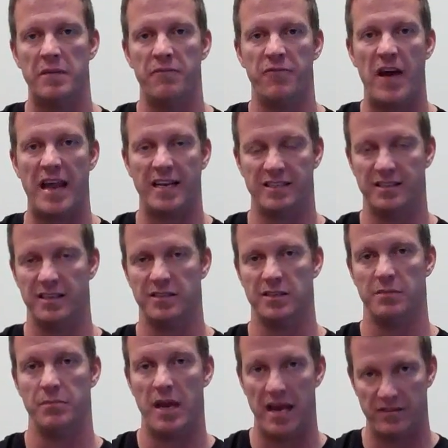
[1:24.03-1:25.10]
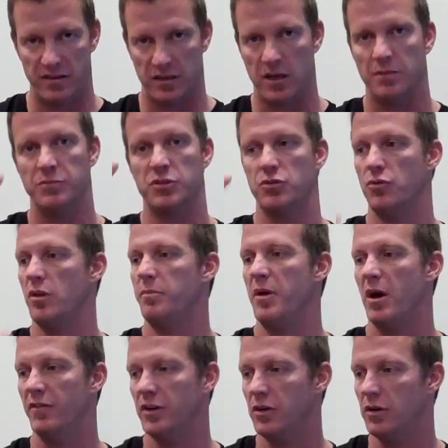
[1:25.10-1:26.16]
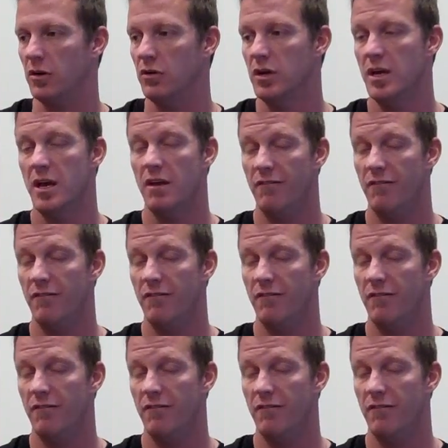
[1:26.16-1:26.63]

lymphatic system as it comes through the pelvic girdle.